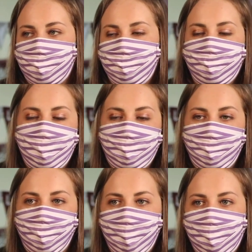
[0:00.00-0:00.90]
No
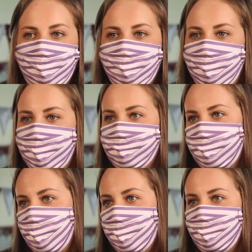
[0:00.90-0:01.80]
matter what I've
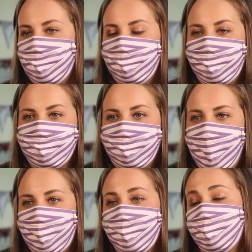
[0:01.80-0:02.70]
done or whatever,
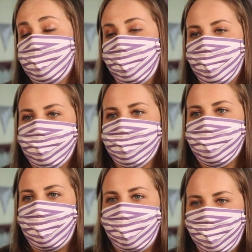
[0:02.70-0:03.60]
I can come to Coach and
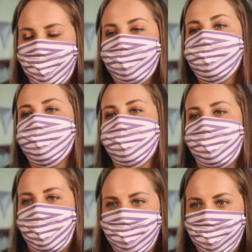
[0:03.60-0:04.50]
say, hey, Coach,
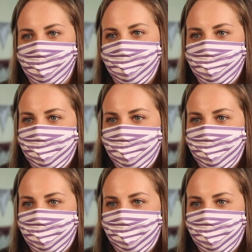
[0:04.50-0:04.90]
I need help.